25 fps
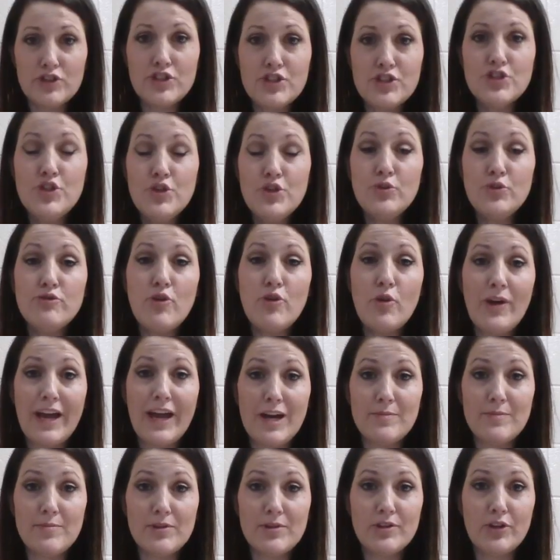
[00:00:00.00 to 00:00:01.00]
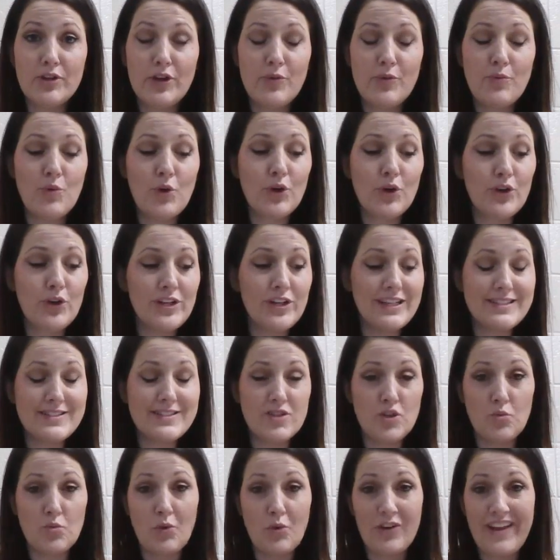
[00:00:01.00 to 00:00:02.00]
This new vocabulary word is
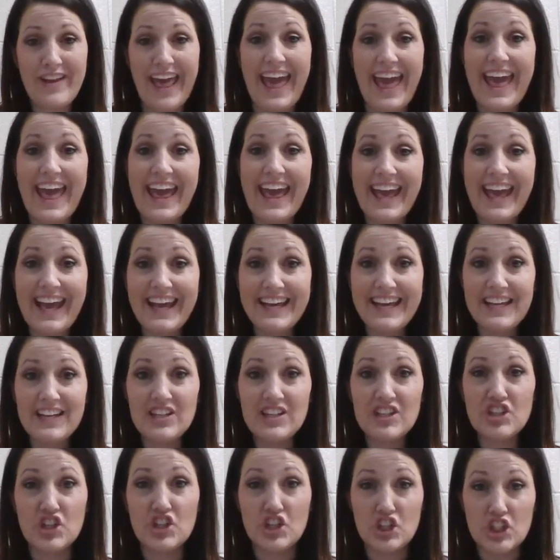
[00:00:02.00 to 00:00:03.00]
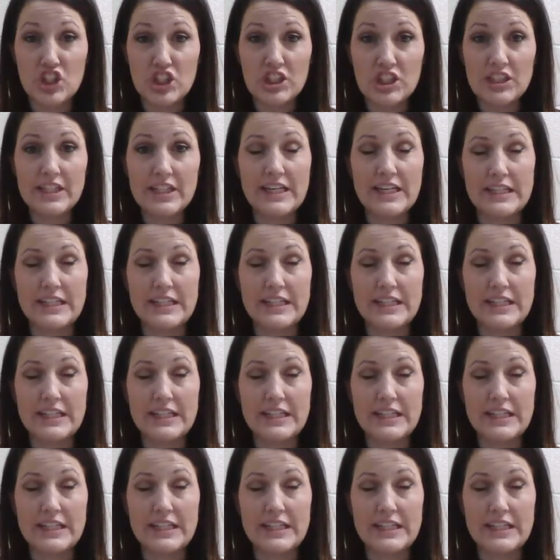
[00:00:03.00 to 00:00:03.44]
the word angle.